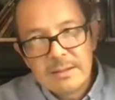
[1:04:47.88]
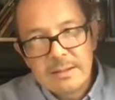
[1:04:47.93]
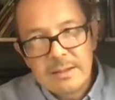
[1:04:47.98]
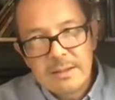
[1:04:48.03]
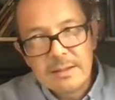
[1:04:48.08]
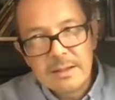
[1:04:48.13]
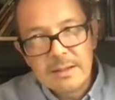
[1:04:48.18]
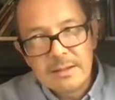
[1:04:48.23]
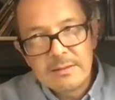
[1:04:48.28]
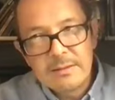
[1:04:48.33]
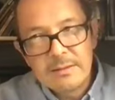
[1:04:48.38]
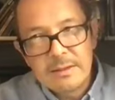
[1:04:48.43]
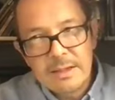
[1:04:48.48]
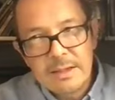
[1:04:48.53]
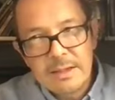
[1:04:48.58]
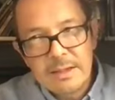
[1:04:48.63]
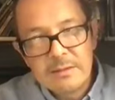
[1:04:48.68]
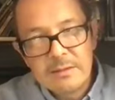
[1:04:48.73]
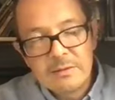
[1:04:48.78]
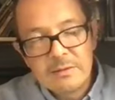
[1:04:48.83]
yeah, that's an
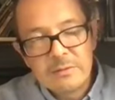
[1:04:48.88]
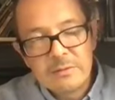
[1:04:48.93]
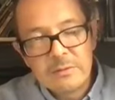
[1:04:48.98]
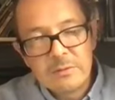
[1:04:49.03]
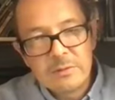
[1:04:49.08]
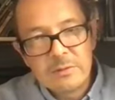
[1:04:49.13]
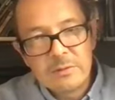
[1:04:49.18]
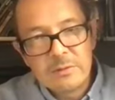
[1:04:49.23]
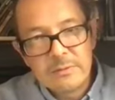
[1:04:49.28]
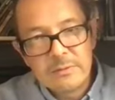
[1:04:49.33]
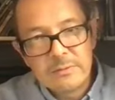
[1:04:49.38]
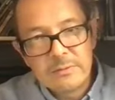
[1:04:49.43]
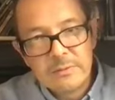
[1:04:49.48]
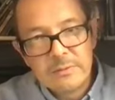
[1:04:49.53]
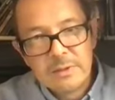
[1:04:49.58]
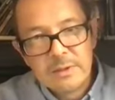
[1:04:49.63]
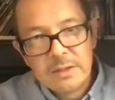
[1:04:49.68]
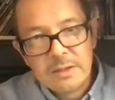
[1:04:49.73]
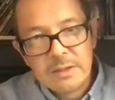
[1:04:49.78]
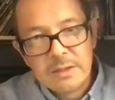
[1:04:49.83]
endless source of
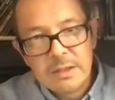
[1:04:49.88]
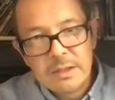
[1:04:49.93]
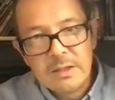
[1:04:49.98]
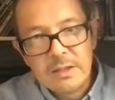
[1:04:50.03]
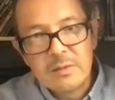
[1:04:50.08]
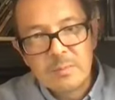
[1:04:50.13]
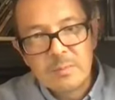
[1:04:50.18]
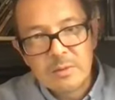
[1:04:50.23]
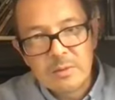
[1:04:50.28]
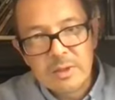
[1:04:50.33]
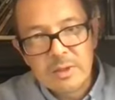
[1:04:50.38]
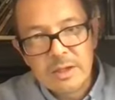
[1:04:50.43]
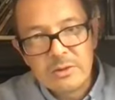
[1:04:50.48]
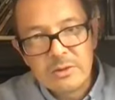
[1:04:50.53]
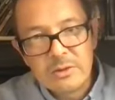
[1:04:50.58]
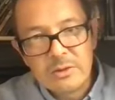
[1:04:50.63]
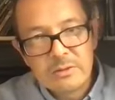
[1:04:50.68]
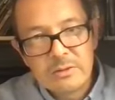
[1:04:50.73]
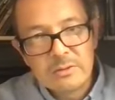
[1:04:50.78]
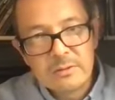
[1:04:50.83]

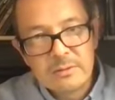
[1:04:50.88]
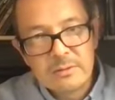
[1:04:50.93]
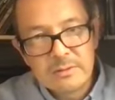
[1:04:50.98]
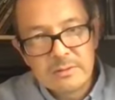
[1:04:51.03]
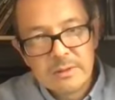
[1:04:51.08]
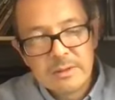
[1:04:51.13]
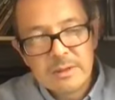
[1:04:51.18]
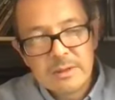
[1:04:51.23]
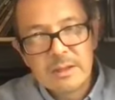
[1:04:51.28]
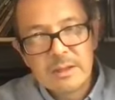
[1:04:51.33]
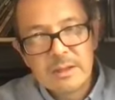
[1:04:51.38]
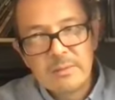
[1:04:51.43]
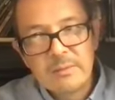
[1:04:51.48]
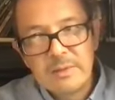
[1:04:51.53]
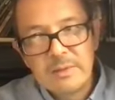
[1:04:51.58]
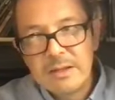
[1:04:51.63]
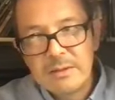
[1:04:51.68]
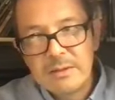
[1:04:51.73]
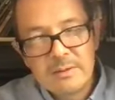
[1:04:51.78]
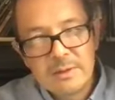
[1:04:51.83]
inspiration.
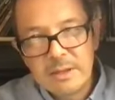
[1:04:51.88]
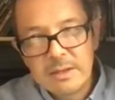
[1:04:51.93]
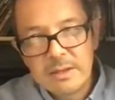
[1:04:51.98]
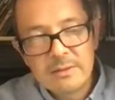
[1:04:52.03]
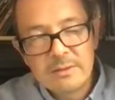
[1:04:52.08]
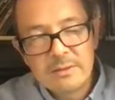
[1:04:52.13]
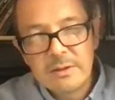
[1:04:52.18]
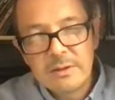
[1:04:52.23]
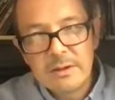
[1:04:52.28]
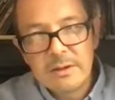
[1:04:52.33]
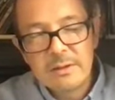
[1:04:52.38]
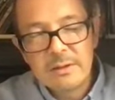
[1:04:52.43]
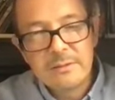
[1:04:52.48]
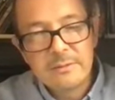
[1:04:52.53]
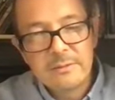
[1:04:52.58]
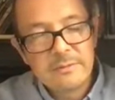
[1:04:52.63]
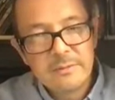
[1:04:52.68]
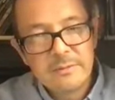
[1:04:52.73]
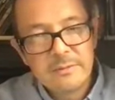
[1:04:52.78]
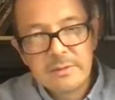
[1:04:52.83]
Never get tired
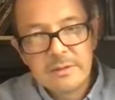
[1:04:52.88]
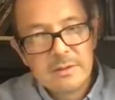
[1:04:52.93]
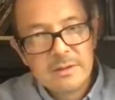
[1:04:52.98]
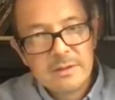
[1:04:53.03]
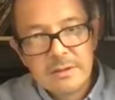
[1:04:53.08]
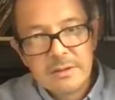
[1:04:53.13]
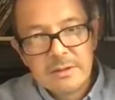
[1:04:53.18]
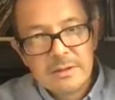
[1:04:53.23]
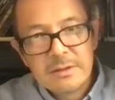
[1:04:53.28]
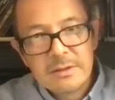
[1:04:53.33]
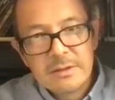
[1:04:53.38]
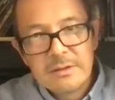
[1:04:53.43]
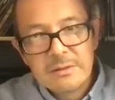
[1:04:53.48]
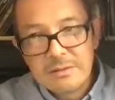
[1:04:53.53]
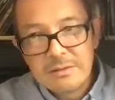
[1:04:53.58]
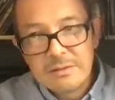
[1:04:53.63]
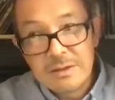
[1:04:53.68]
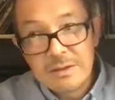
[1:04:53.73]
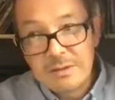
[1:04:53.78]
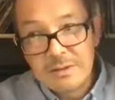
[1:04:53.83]
of,
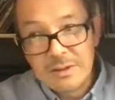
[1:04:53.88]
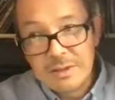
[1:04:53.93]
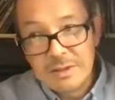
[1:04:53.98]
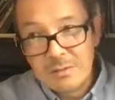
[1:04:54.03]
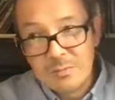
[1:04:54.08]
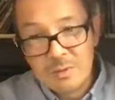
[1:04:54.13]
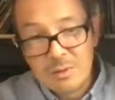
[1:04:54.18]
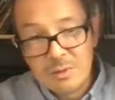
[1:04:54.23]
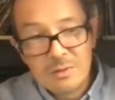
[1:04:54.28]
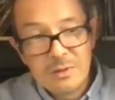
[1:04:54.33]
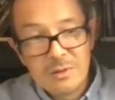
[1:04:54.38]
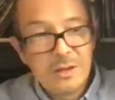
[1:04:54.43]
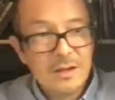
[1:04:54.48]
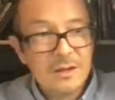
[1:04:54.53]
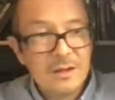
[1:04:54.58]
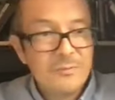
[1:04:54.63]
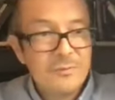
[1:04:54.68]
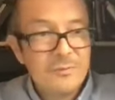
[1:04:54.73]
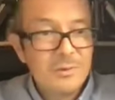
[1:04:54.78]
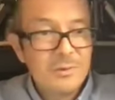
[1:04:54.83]
either in real
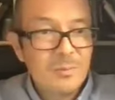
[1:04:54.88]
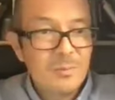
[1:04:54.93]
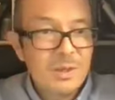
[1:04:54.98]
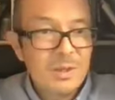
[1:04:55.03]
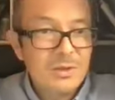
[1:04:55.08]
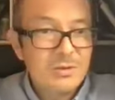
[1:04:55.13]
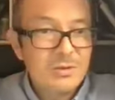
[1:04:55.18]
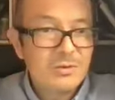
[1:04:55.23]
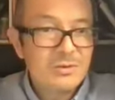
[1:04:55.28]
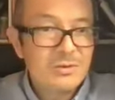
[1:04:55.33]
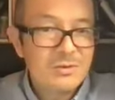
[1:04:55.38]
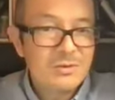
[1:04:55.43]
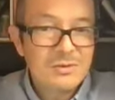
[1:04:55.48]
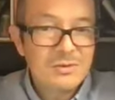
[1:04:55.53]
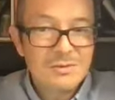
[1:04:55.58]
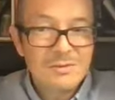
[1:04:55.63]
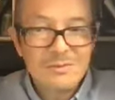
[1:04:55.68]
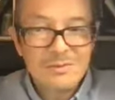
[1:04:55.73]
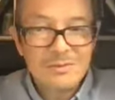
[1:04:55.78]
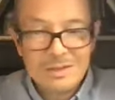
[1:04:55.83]
life or in pictures
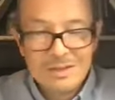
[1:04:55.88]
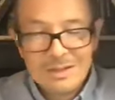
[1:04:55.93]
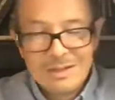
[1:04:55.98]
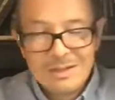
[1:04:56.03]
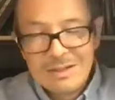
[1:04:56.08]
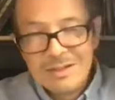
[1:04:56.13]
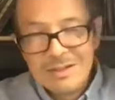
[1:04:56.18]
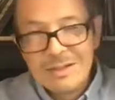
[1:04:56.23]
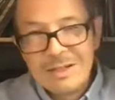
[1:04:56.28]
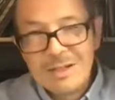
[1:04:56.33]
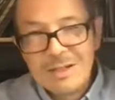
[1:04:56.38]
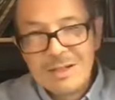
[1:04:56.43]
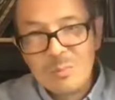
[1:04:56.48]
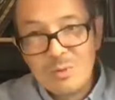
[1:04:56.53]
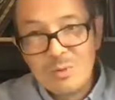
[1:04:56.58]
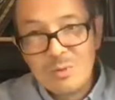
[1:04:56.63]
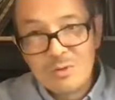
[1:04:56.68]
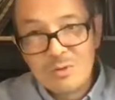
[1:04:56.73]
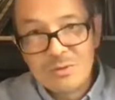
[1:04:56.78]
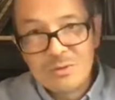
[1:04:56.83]
and
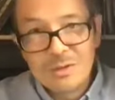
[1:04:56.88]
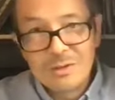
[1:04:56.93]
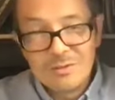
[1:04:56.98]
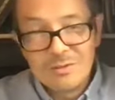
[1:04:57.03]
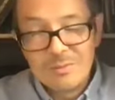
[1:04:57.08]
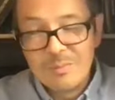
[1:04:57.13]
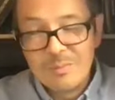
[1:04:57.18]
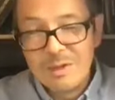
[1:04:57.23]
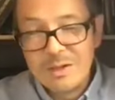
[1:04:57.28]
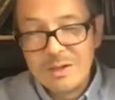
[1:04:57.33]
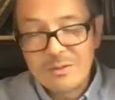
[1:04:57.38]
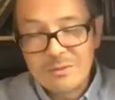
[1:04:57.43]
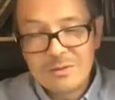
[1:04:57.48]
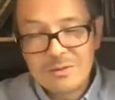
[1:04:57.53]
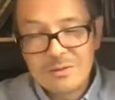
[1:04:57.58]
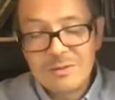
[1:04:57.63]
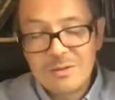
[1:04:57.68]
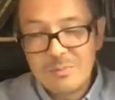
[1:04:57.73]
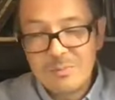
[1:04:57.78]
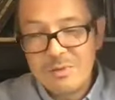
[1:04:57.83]
books or under a
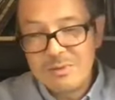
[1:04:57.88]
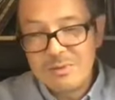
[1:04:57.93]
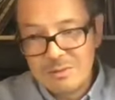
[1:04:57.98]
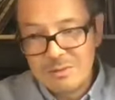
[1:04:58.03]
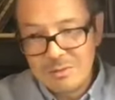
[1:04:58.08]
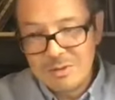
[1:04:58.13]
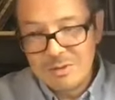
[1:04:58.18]
microscope, is